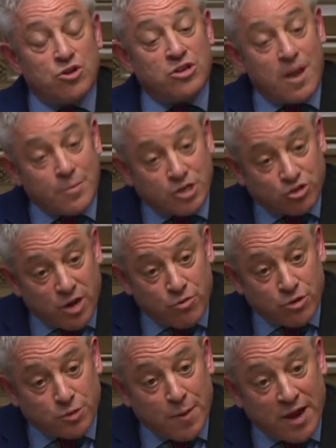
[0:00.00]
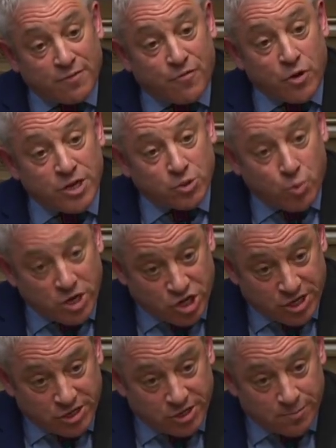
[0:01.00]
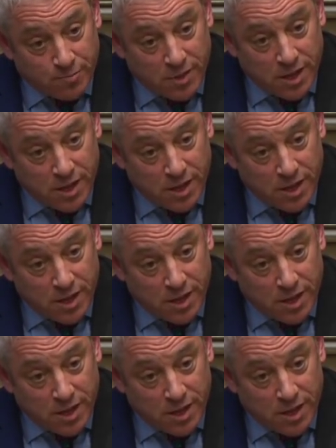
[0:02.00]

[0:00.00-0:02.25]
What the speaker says: demonstrate respect for its wishes.